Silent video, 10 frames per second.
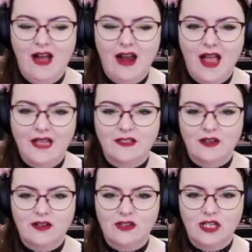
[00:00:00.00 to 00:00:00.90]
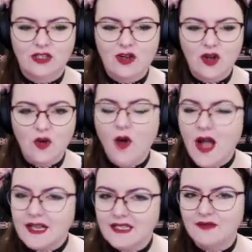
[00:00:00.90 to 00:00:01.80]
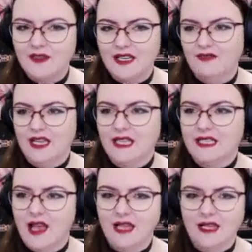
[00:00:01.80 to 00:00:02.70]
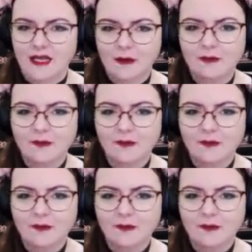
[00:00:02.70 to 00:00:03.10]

Alright, so she's not quite as forgiving as I am.